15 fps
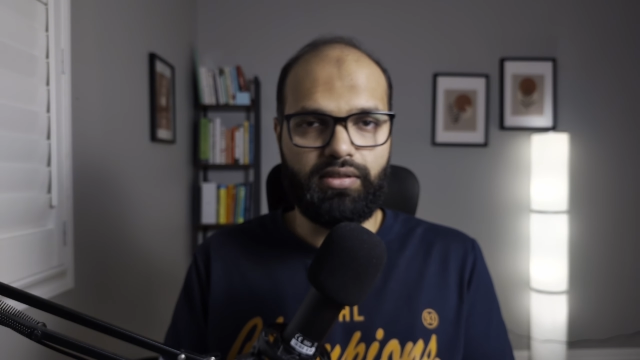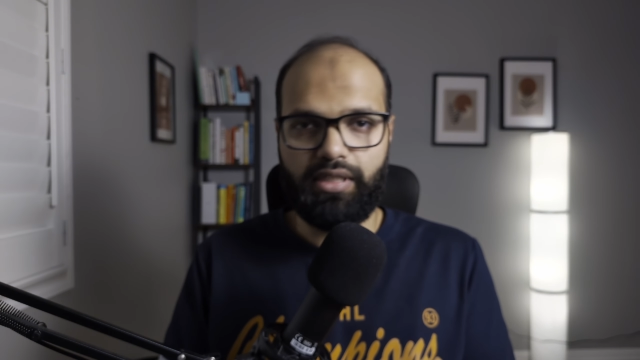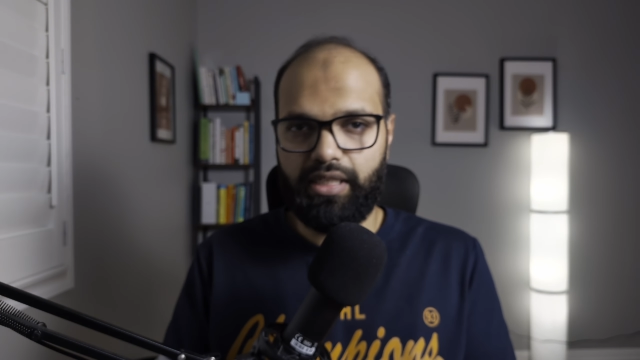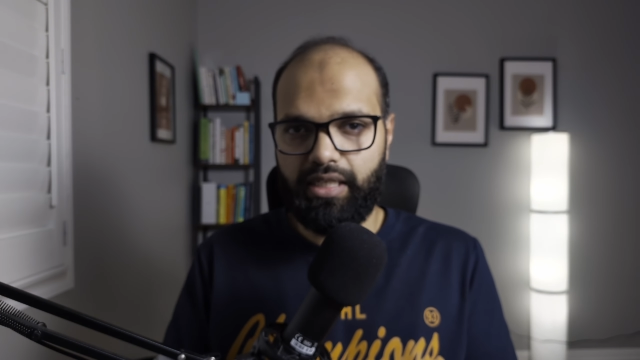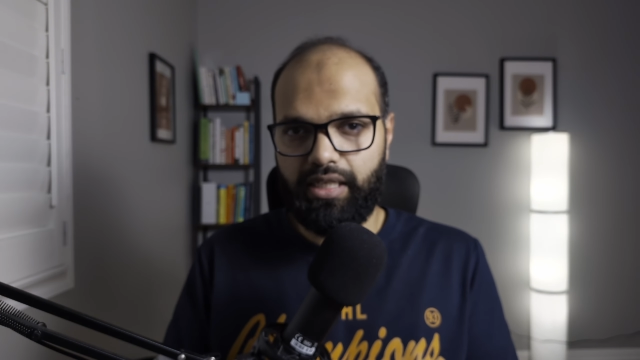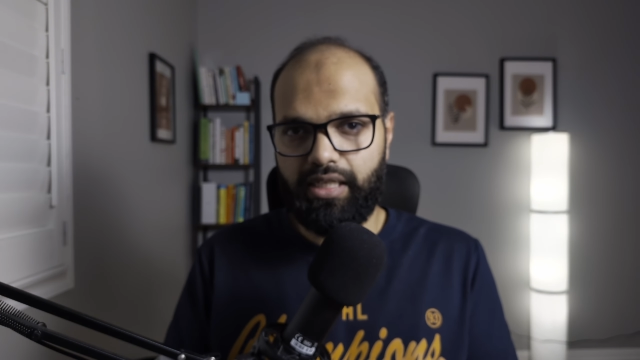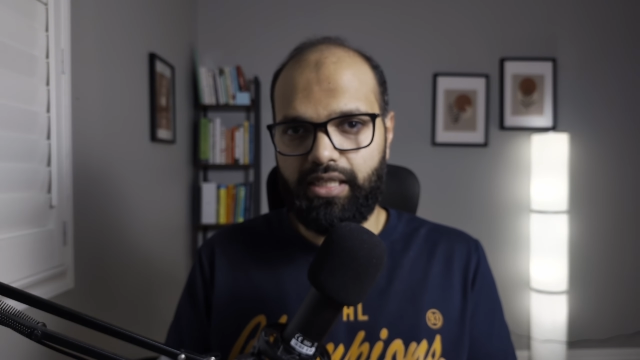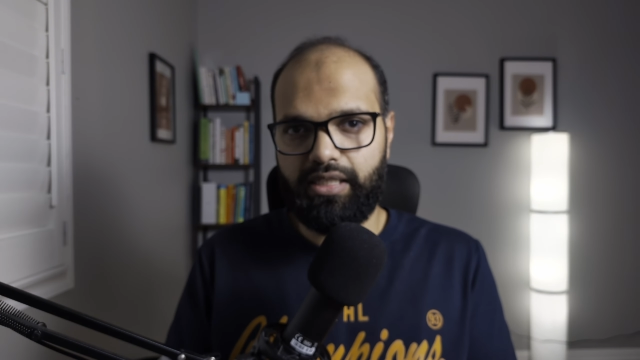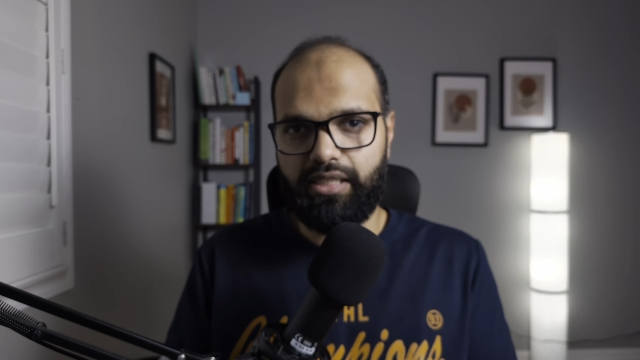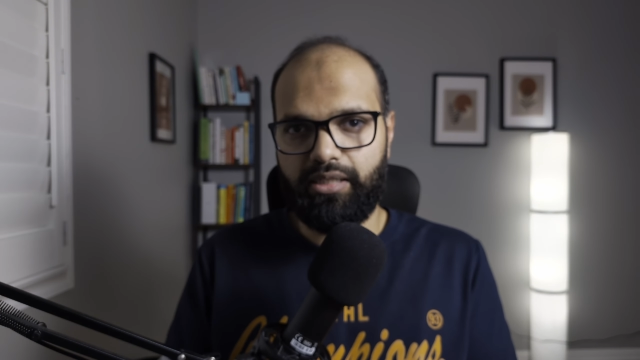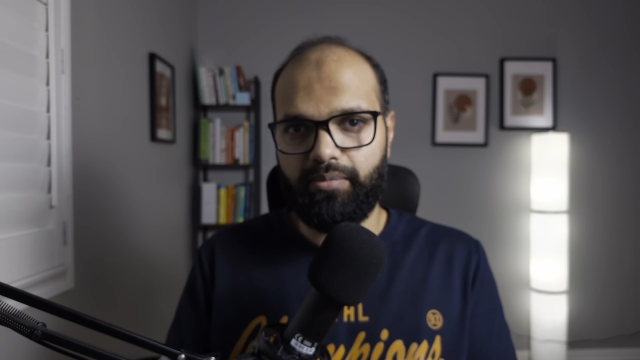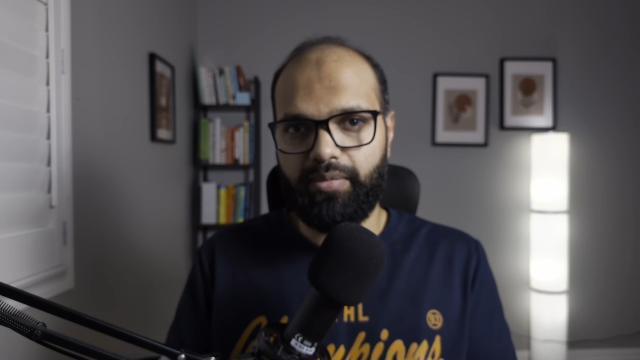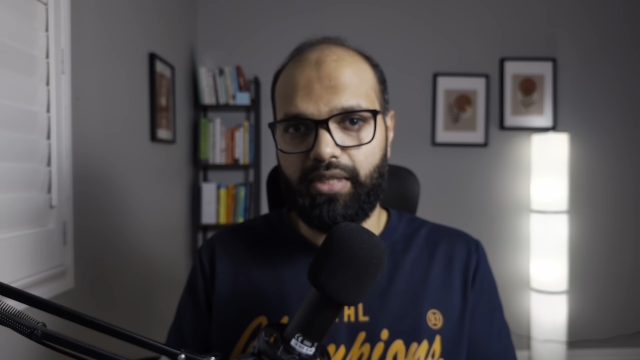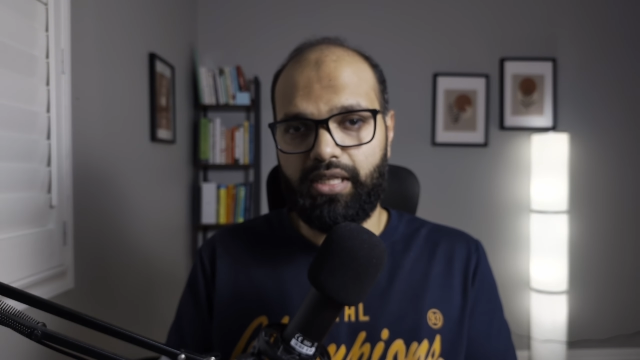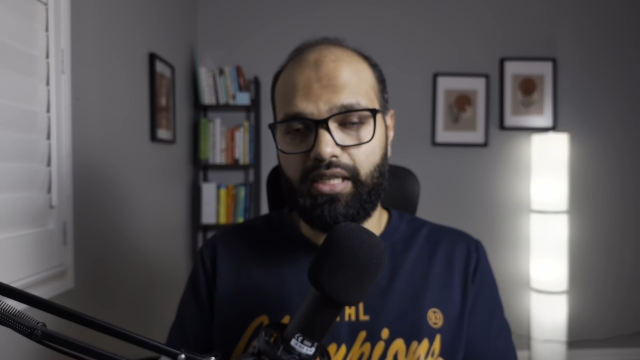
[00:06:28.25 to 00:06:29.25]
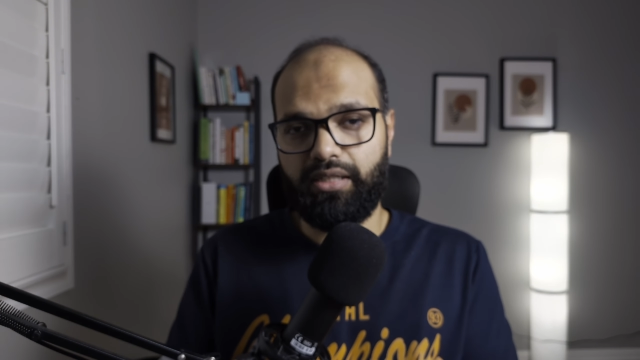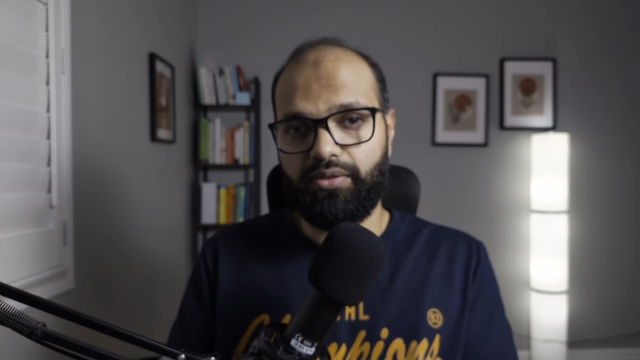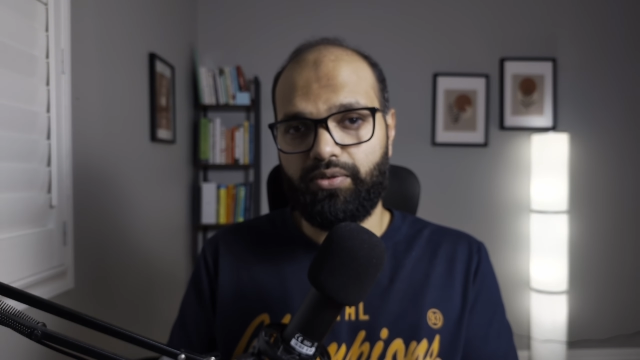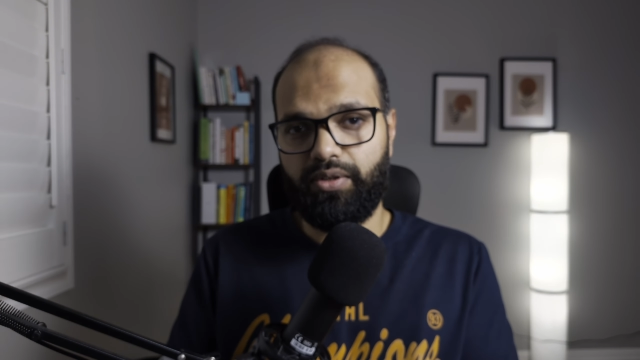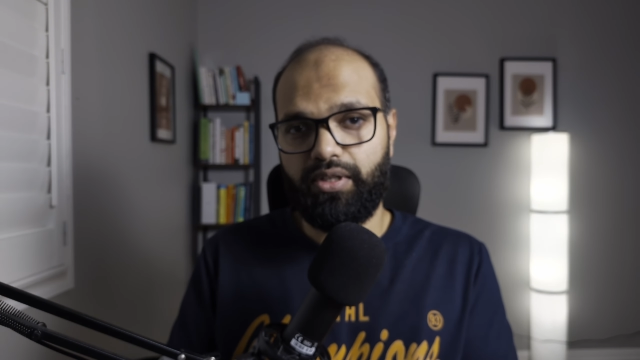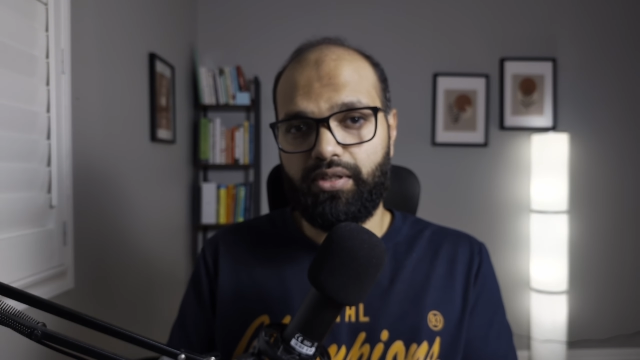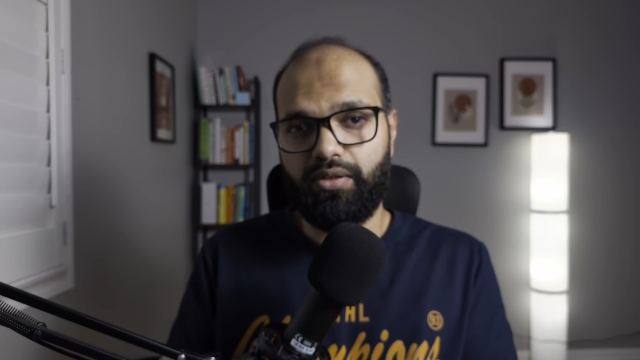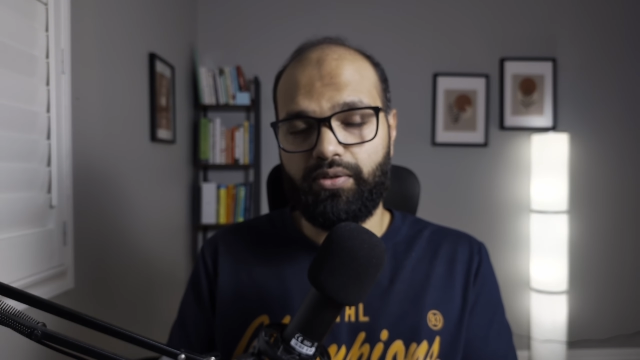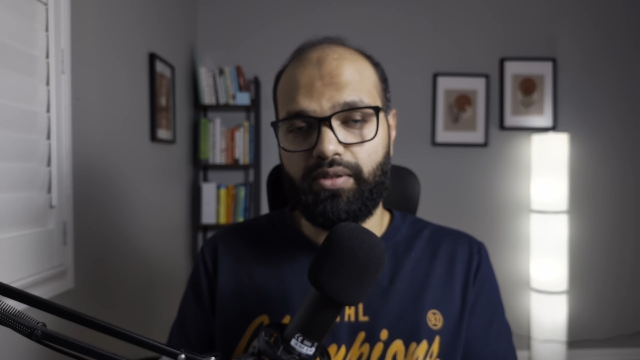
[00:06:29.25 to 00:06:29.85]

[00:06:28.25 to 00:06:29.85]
clicking easy apply and throwing